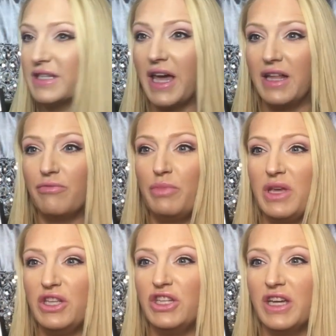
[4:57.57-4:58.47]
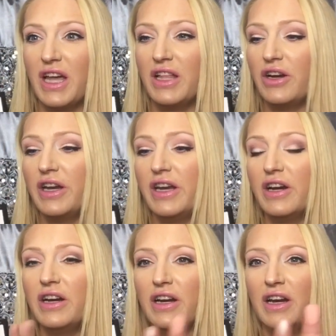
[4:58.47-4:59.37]
kind of peachy color
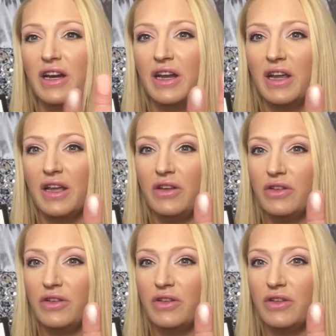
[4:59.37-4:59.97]
here. You